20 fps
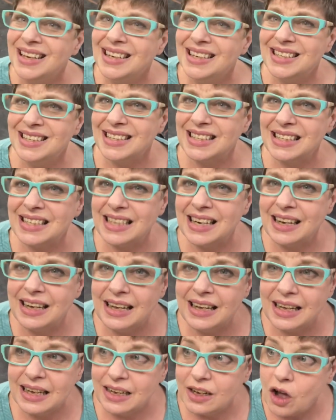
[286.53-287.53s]
Just
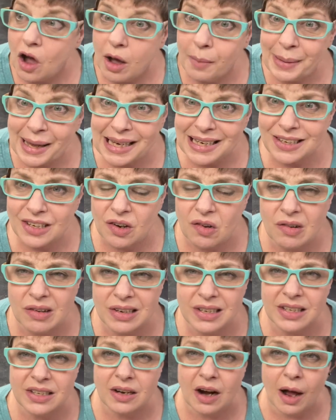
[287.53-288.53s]
comment or
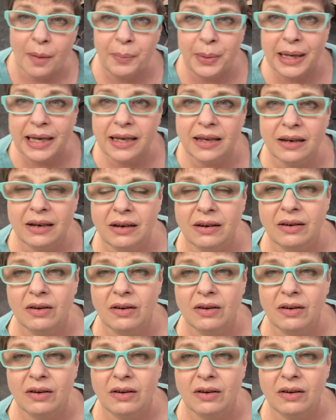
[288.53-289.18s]
stop in